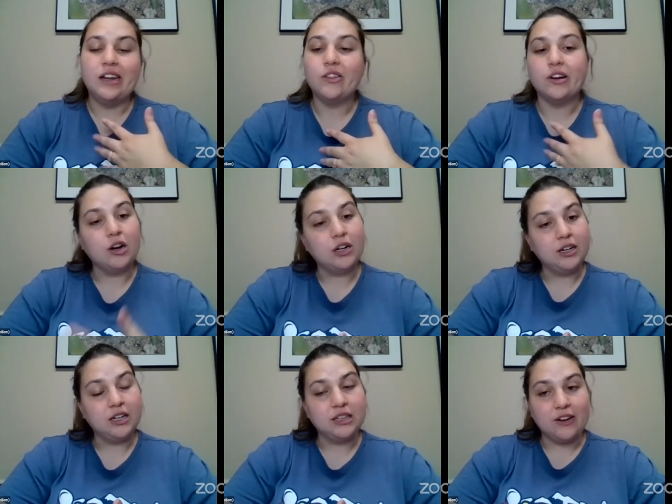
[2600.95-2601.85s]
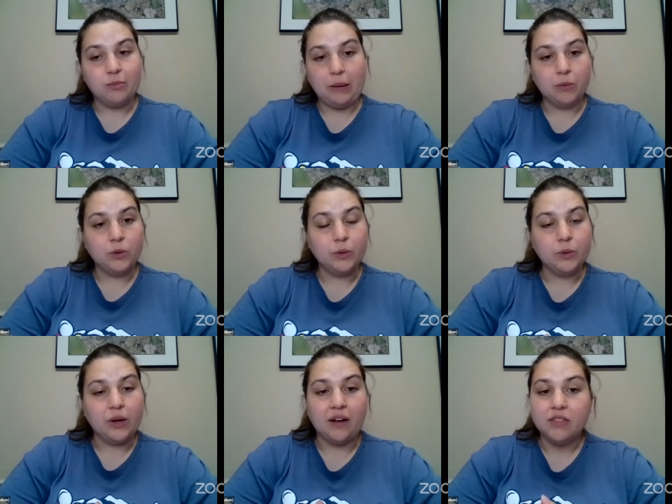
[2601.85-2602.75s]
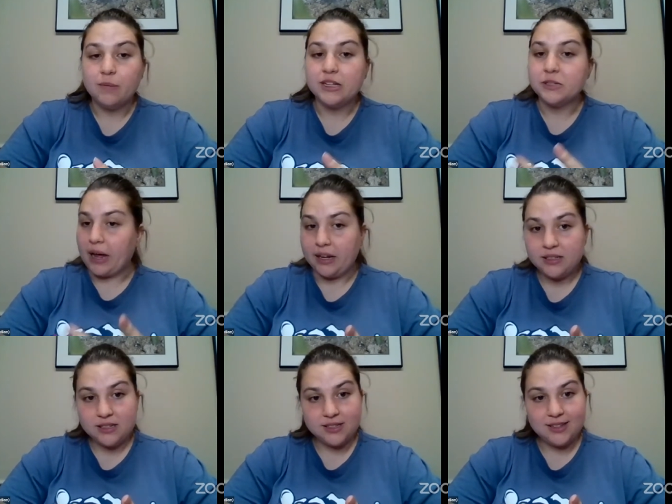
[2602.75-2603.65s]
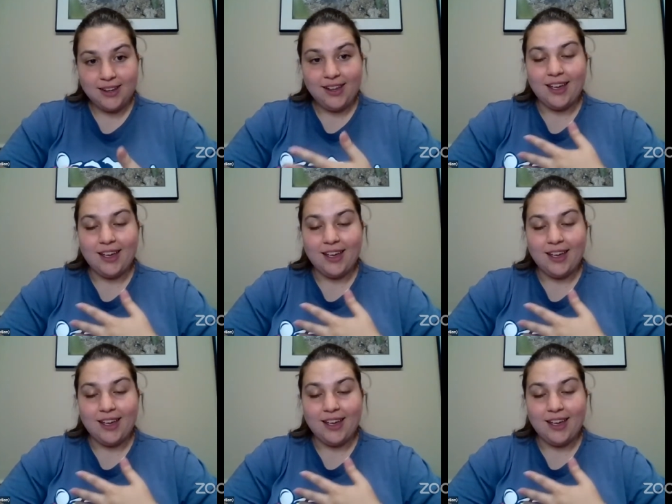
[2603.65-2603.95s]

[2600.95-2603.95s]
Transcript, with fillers: Now there are a lot of people who have them as pets